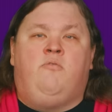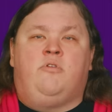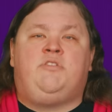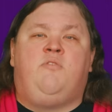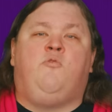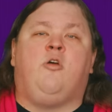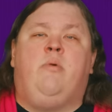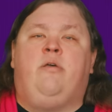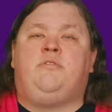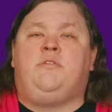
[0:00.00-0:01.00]
First and
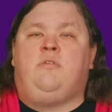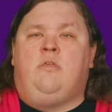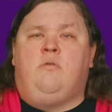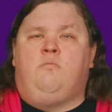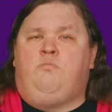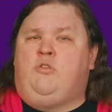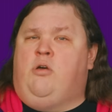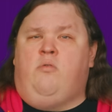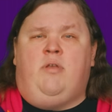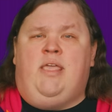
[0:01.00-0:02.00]
foremost, you
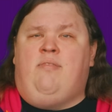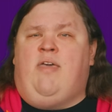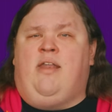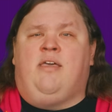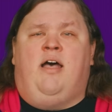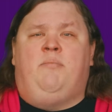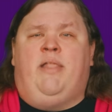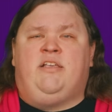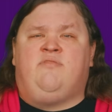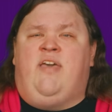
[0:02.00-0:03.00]
don't need that complex